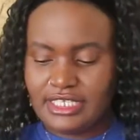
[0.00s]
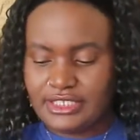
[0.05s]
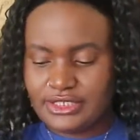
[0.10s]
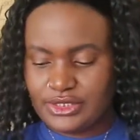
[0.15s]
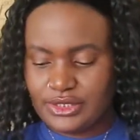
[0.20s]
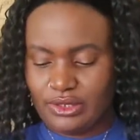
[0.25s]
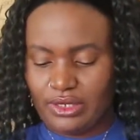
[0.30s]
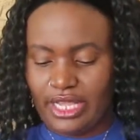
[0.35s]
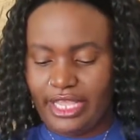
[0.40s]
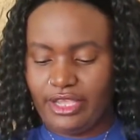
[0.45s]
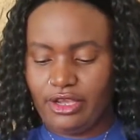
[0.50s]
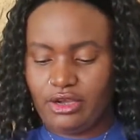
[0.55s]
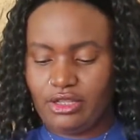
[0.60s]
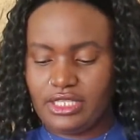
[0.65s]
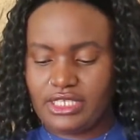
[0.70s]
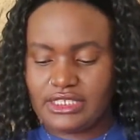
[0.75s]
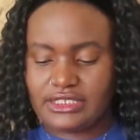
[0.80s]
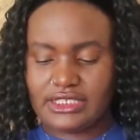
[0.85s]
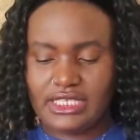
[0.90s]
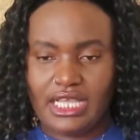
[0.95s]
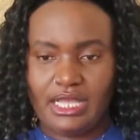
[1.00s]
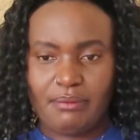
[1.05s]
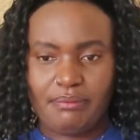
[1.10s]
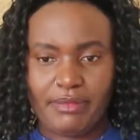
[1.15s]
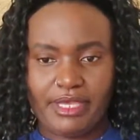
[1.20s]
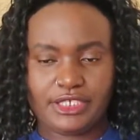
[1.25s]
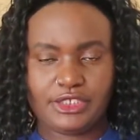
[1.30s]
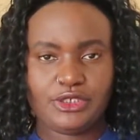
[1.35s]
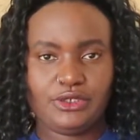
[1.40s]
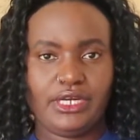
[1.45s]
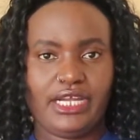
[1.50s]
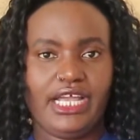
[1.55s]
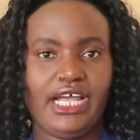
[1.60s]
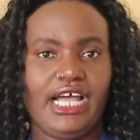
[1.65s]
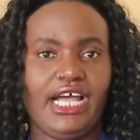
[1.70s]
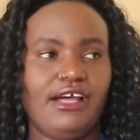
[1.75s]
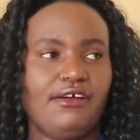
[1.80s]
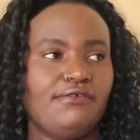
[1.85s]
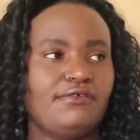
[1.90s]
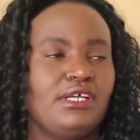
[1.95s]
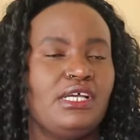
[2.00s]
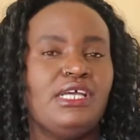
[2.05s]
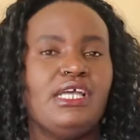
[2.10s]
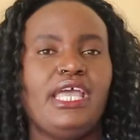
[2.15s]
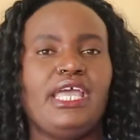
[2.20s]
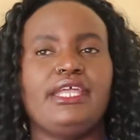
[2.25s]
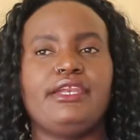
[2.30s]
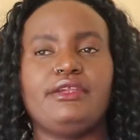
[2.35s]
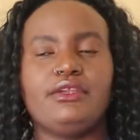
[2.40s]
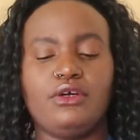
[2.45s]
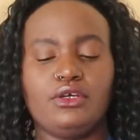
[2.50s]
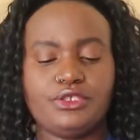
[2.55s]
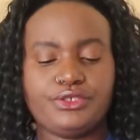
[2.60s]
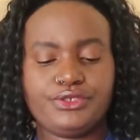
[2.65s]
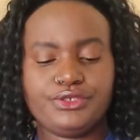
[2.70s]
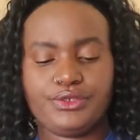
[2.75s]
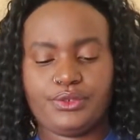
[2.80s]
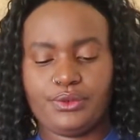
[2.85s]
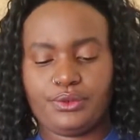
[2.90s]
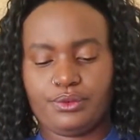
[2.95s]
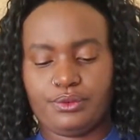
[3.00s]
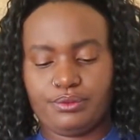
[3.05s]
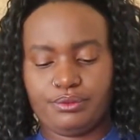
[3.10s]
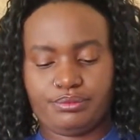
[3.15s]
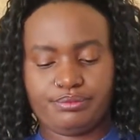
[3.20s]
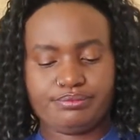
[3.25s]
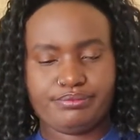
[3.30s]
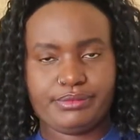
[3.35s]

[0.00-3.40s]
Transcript: So I always make sure I have. And also,